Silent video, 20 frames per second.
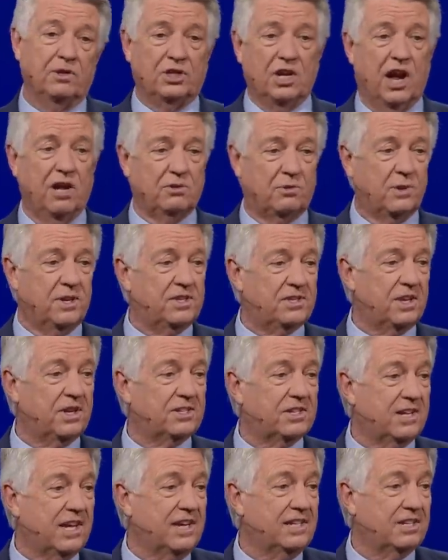John
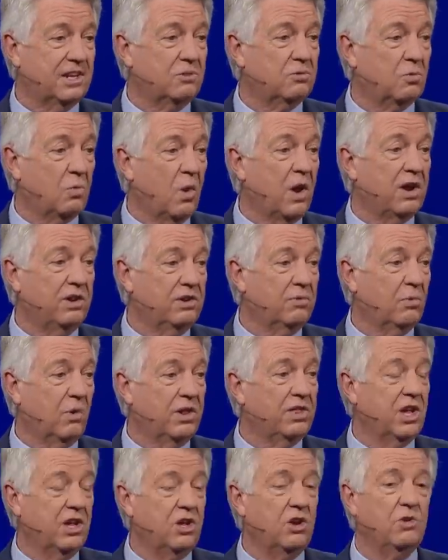316 is one,
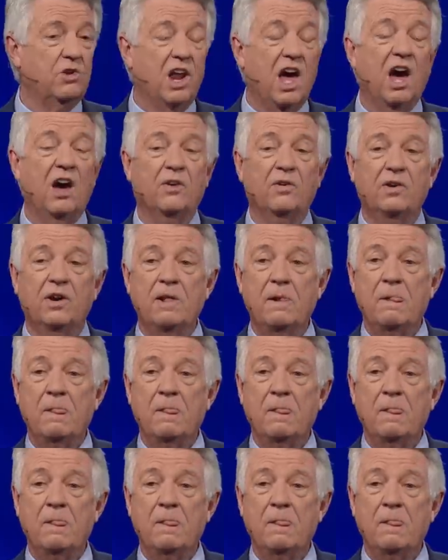one that you know.